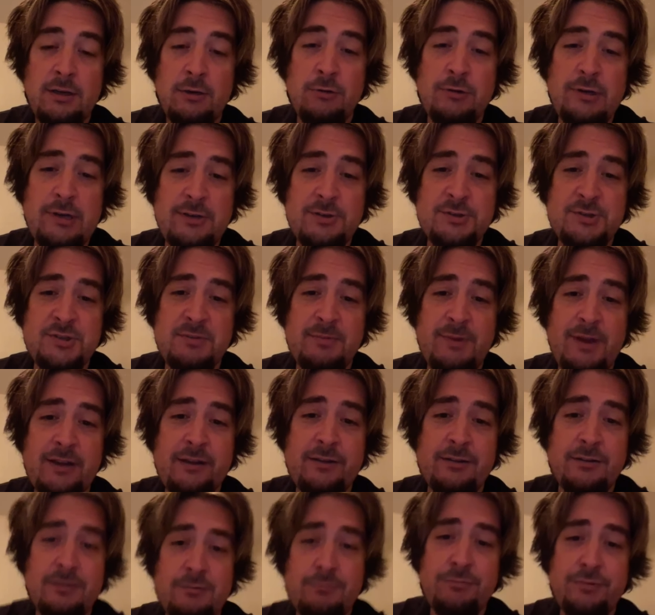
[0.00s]
Who else am I
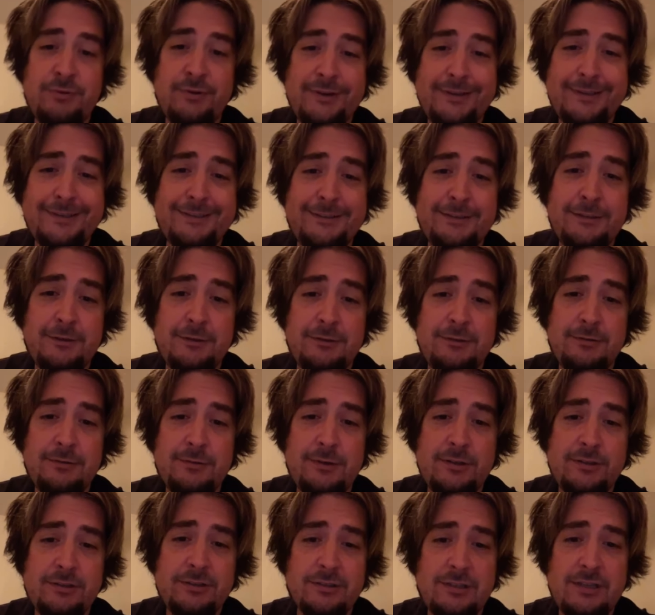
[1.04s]
going to bring in here
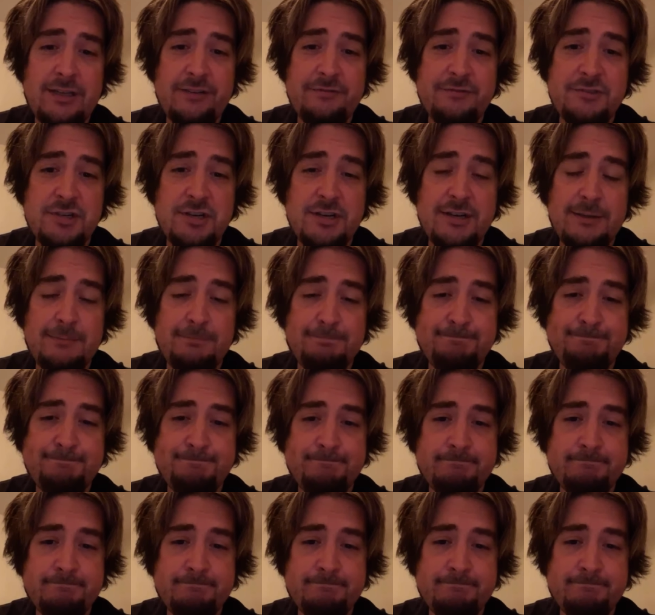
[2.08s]
on the live chat?